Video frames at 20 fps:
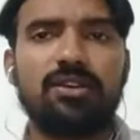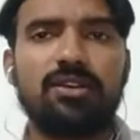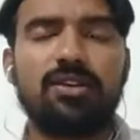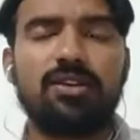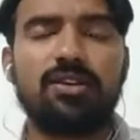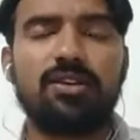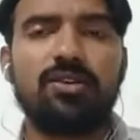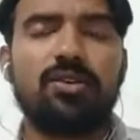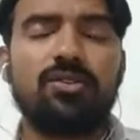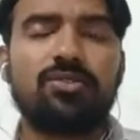
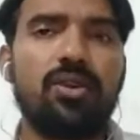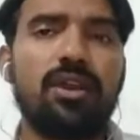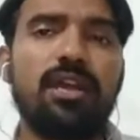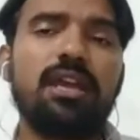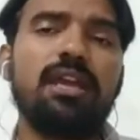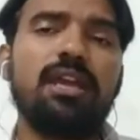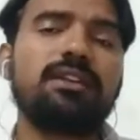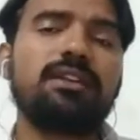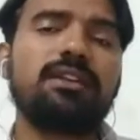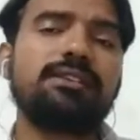So
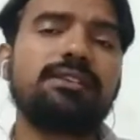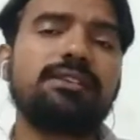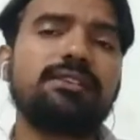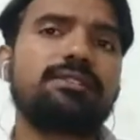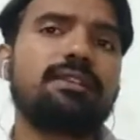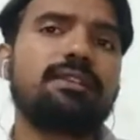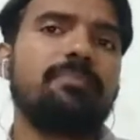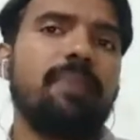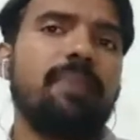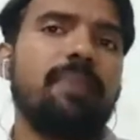it is
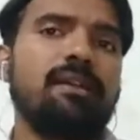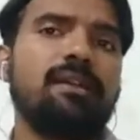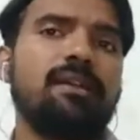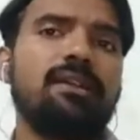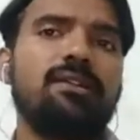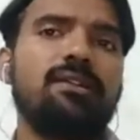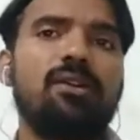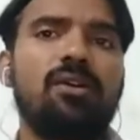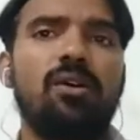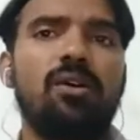
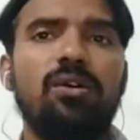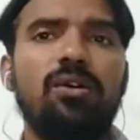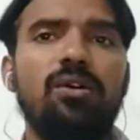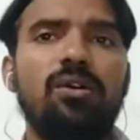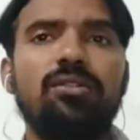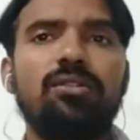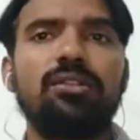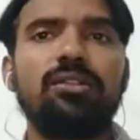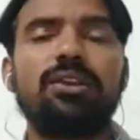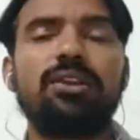dependent
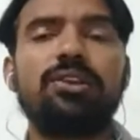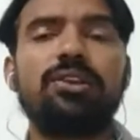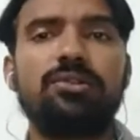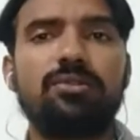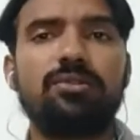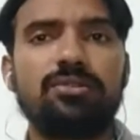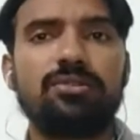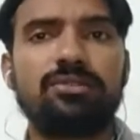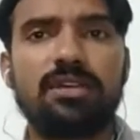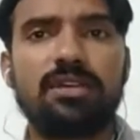on the
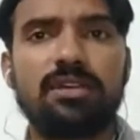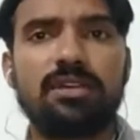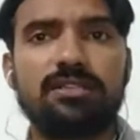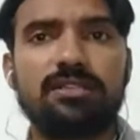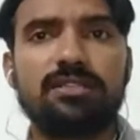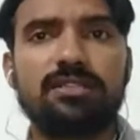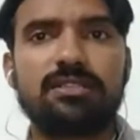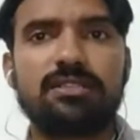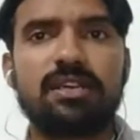users,